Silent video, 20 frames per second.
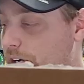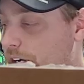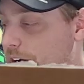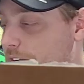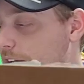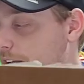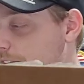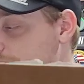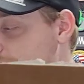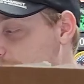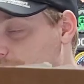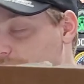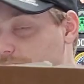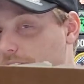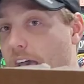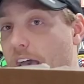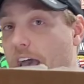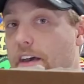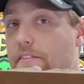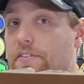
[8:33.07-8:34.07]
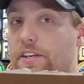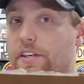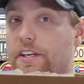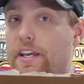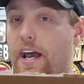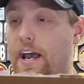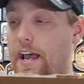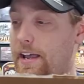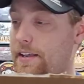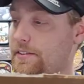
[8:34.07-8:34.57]
it is, it's heavy,
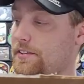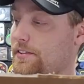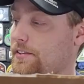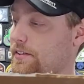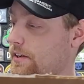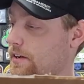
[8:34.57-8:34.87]
guys.